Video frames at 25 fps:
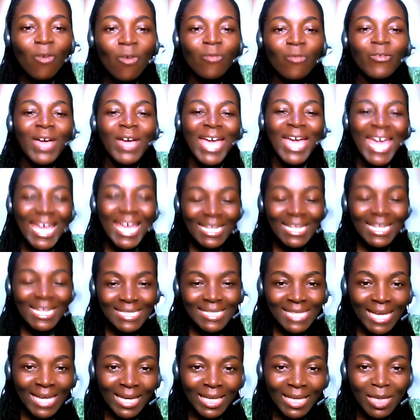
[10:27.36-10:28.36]
of
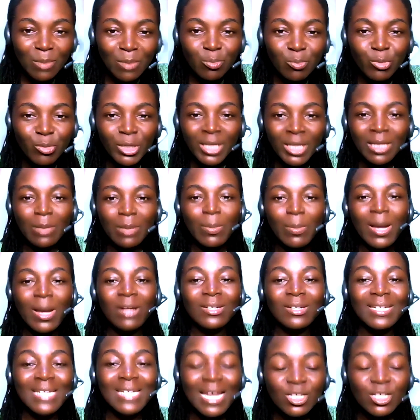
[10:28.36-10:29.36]
EdTech in bringing
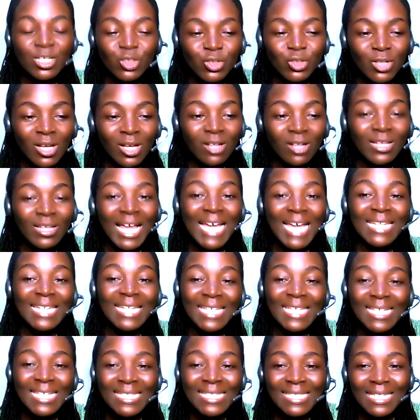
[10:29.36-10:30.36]
about national
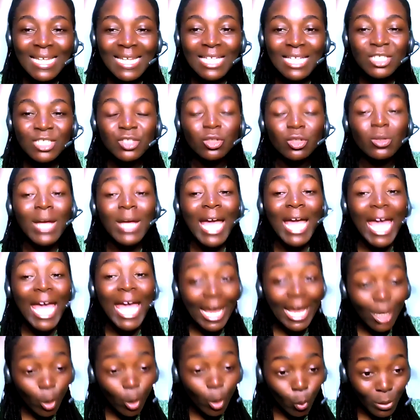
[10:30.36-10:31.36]
and international
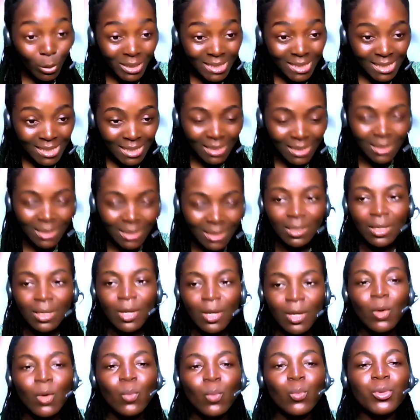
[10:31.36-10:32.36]
equity
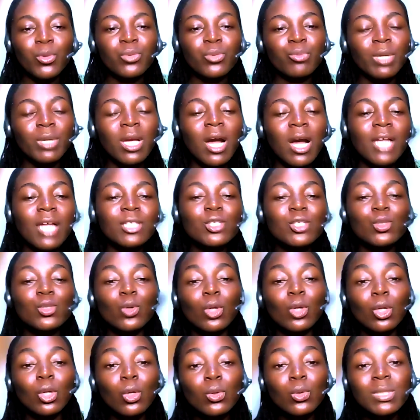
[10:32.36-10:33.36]
with regards
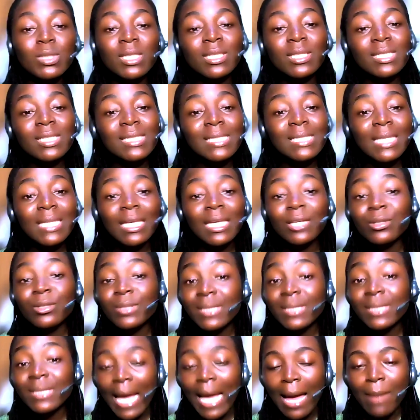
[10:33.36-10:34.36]
to closing the
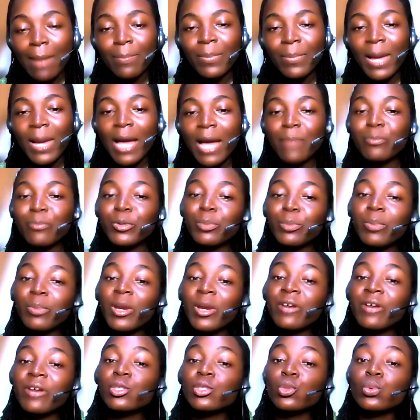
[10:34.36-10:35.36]
skills gap and
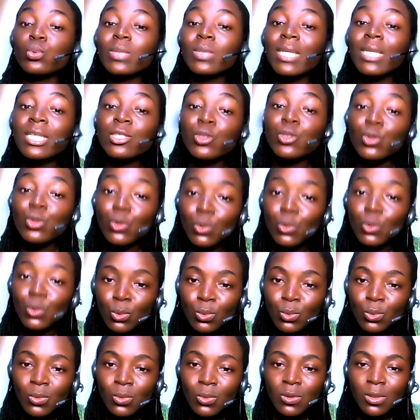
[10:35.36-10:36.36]
preparing today's
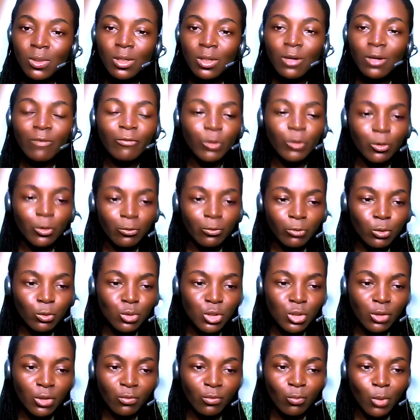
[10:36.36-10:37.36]
youth for the
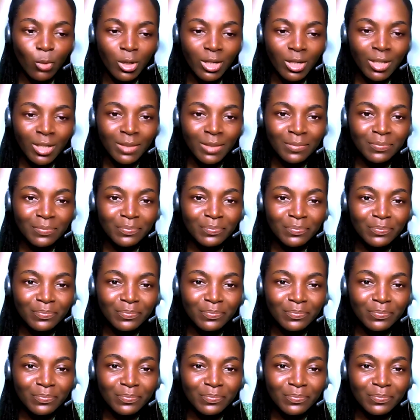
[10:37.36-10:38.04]
future of work?